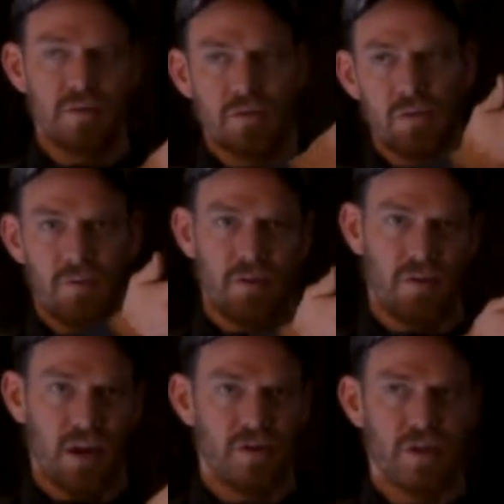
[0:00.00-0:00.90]
2 different
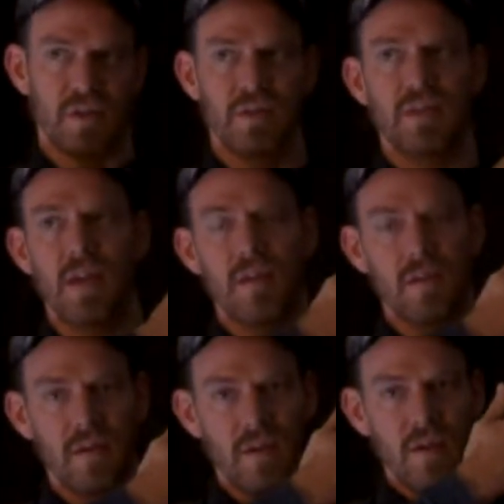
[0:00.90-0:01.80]
directions, and
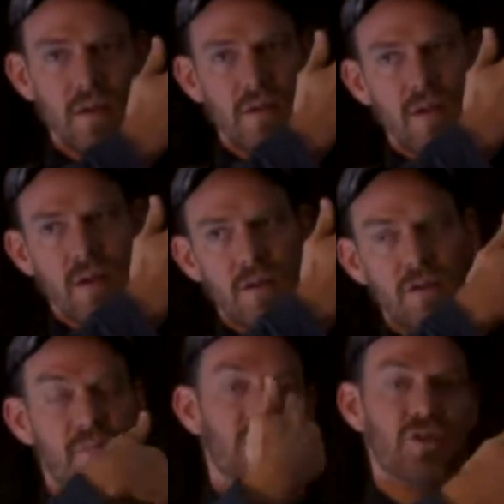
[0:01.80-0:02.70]
you
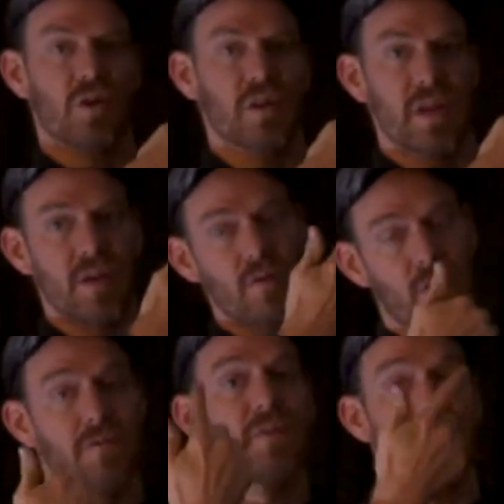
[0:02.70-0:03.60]
can be circling
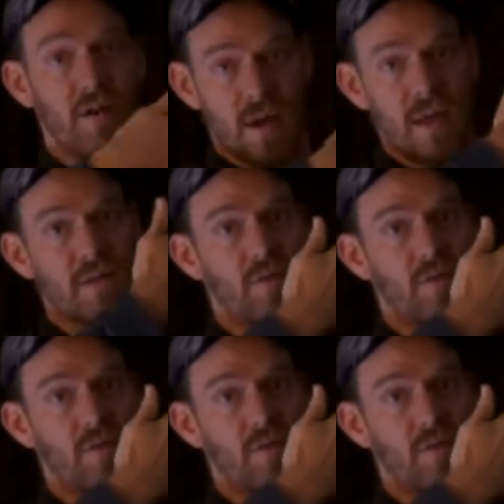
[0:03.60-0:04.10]
or figure eight,